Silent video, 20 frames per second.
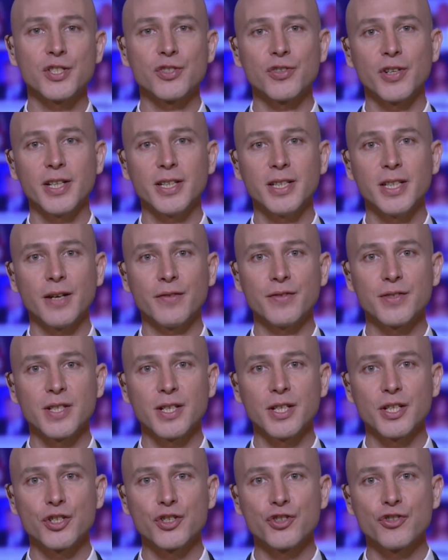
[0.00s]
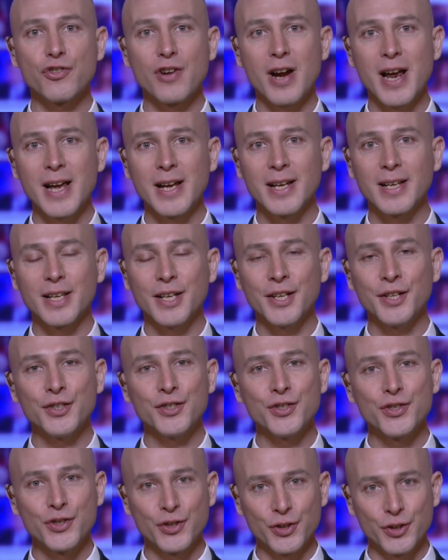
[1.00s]
trade deficit shrank in
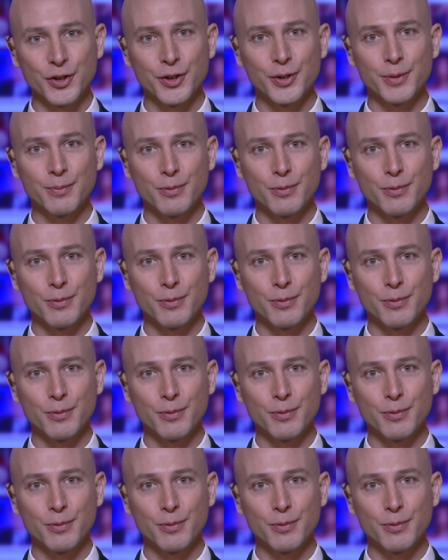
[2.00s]
June,